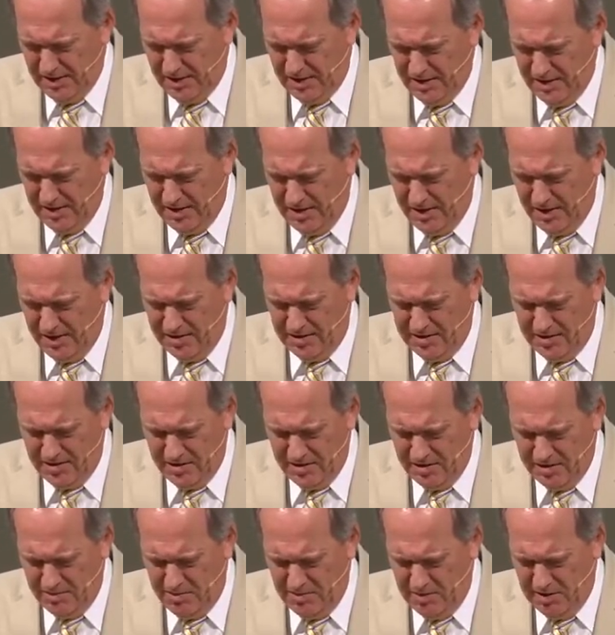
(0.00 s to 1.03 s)

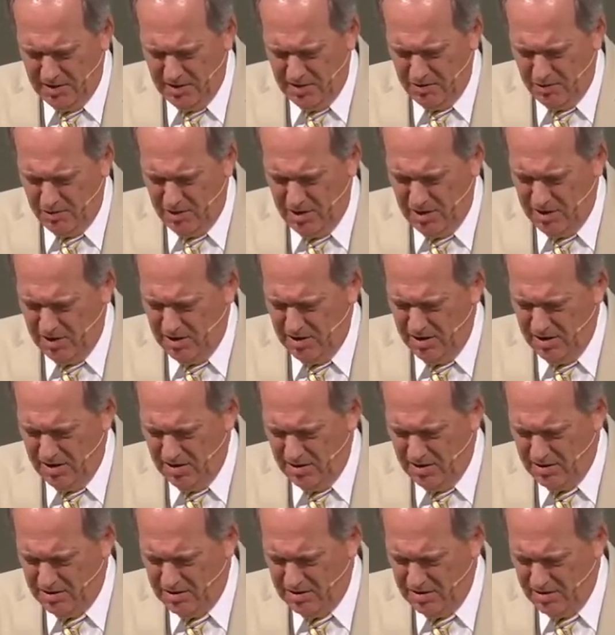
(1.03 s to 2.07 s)
nations may
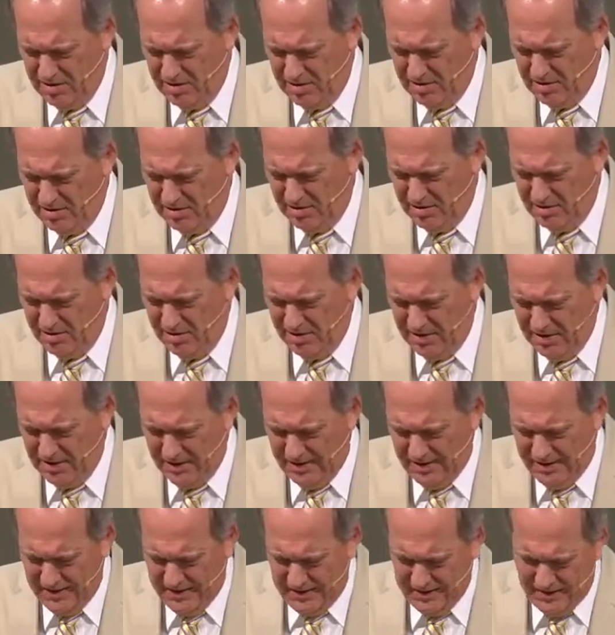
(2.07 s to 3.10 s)
rage and
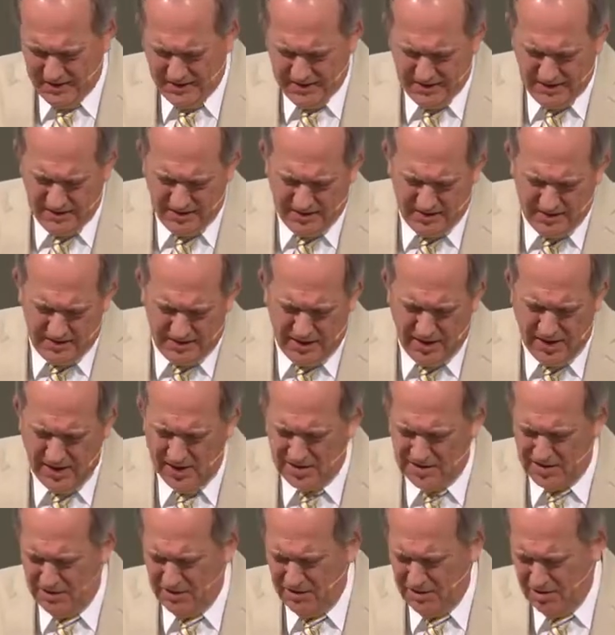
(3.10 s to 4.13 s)
the
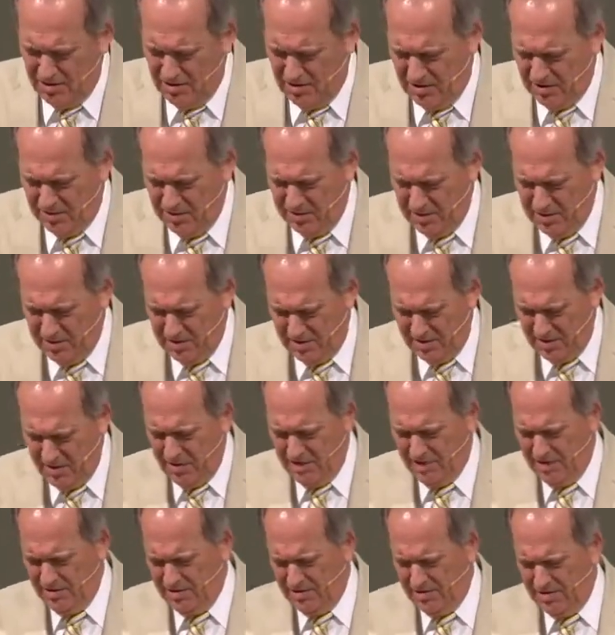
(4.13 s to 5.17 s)
kings of the earth may
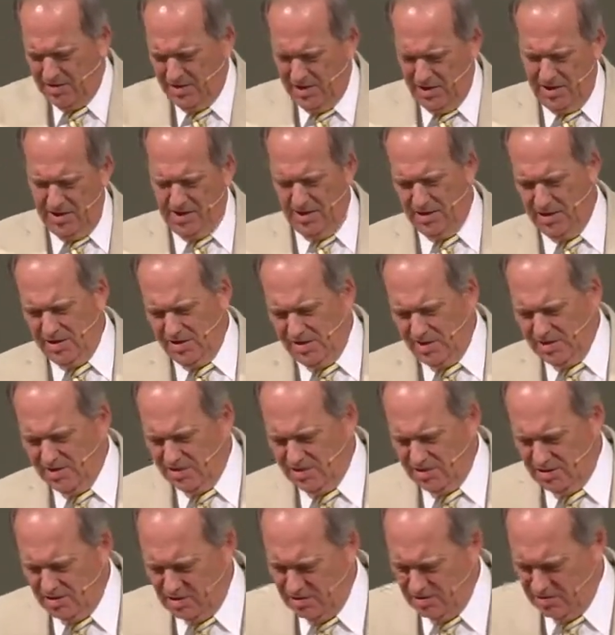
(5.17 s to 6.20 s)
take their stand
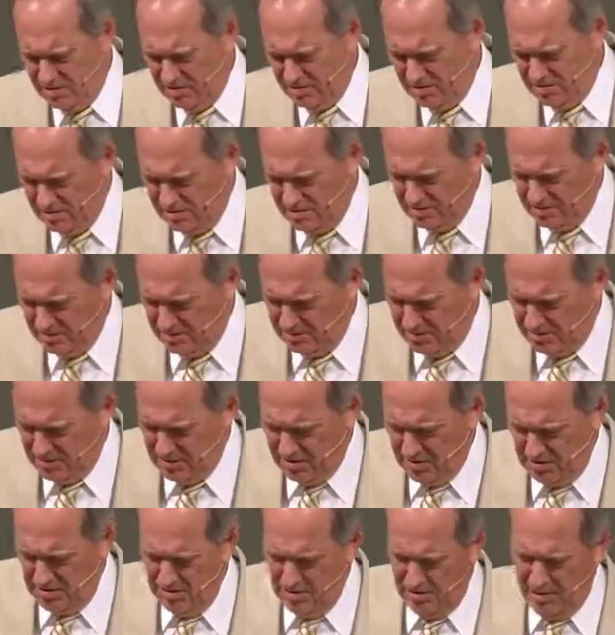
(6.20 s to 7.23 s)
against you, but
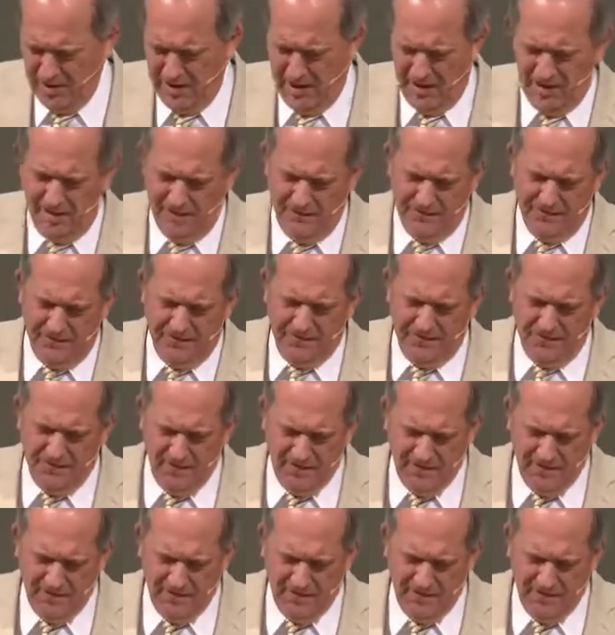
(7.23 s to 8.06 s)
you laugh.